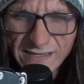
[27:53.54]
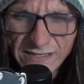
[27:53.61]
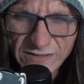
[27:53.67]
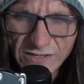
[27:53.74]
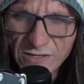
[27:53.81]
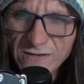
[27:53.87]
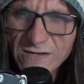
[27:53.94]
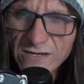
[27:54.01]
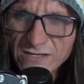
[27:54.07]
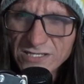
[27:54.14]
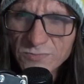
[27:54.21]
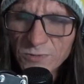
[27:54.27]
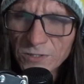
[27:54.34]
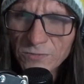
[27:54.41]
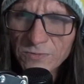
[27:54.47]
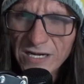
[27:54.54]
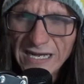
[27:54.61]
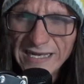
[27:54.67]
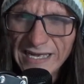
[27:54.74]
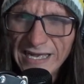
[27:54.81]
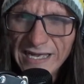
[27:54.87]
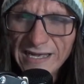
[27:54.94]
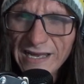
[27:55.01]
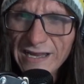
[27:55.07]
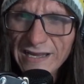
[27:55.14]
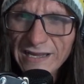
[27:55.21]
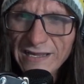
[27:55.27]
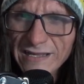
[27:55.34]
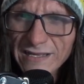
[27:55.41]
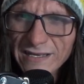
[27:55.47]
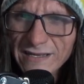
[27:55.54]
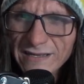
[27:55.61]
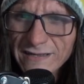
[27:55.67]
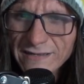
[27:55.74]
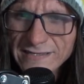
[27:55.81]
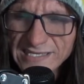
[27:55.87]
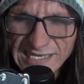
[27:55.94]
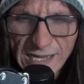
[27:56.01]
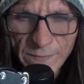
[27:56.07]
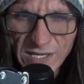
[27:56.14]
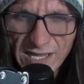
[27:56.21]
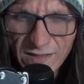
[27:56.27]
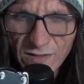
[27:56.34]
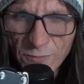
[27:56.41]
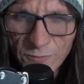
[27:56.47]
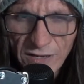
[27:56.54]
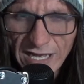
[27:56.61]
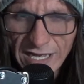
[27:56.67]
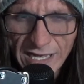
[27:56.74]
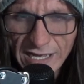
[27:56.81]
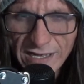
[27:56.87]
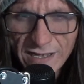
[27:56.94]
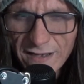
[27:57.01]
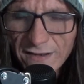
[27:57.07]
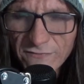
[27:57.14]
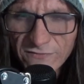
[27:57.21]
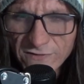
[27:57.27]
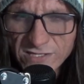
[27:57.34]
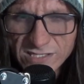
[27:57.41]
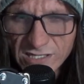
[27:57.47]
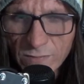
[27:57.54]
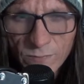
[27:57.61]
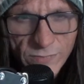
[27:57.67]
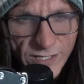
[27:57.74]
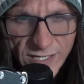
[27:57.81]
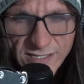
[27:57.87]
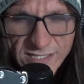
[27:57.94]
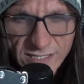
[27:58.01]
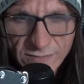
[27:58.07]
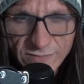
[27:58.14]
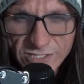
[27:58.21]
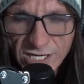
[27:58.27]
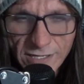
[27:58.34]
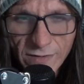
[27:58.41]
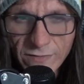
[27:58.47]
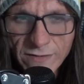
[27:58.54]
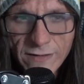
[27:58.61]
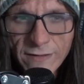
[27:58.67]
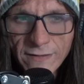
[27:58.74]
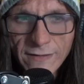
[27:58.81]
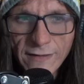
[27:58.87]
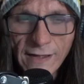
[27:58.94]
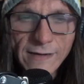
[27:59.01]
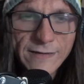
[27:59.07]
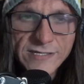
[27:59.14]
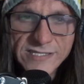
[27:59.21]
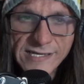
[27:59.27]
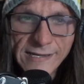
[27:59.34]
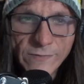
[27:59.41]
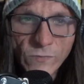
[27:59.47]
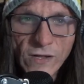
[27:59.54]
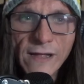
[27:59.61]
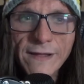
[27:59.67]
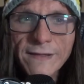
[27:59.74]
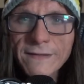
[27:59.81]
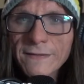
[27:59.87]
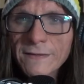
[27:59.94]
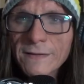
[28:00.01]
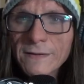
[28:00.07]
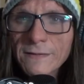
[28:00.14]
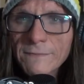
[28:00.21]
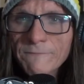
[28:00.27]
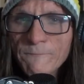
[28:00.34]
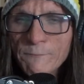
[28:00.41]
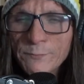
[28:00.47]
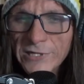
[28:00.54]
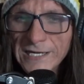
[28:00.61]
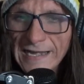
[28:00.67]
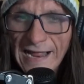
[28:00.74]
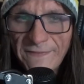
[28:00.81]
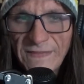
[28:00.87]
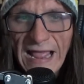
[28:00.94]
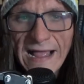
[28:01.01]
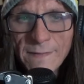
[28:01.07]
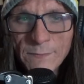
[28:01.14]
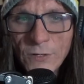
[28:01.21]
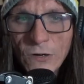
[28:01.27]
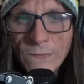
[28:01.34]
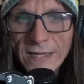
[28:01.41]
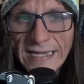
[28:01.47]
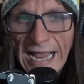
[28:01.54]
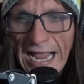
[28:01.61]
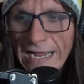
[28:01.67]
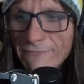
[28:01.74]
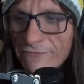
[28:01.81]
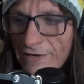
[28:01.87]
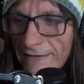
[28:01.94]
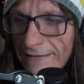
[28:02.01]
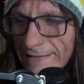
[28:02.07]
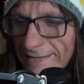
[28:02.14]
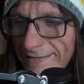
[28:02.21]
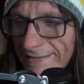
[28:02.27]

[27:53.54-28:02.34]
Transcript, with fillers: the cooks were reheating it. Sam and Ella reheated it for some reason, which I don't understand why. But at that moment, after